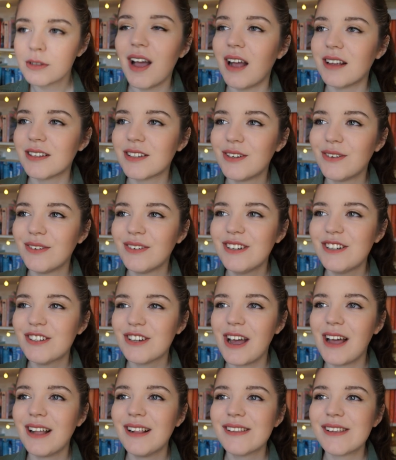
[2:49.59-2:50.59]
As an only
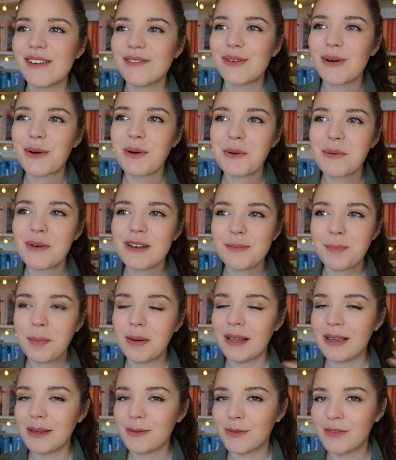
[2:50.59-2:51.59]
child, I've always
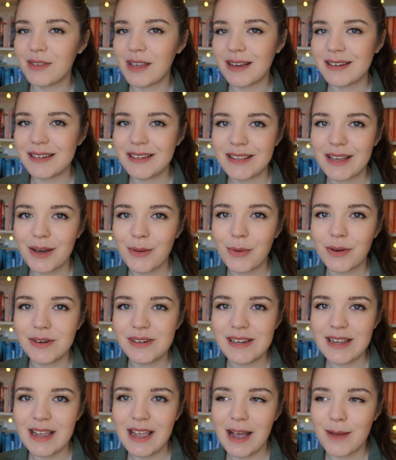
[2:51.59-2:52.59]
played with the idea that one
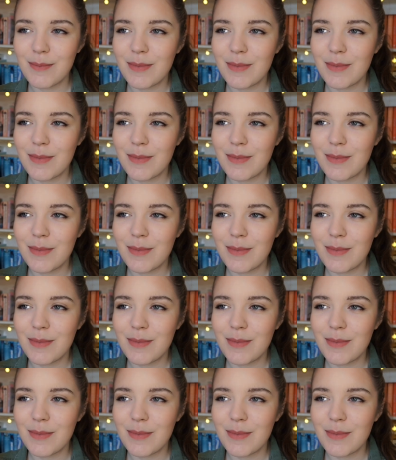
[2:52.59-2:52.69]
day I